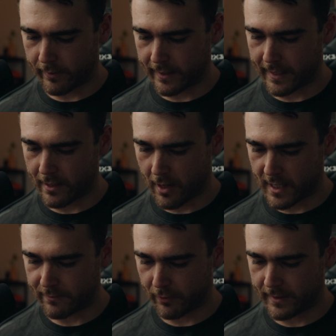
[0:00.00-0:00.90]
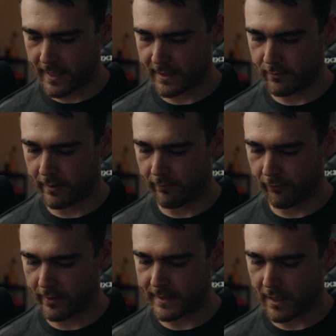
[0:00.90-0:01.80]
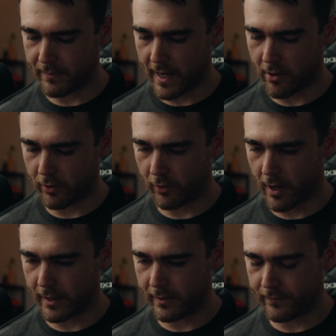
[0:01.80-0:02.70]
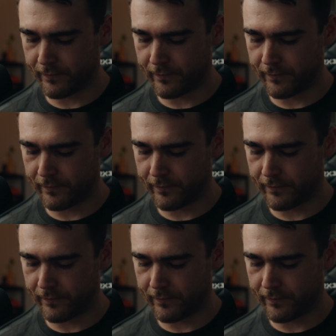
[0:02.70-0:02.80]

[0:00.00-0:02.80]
We're going to get an Ice Spirit down so we can freeze up that Hog Rider.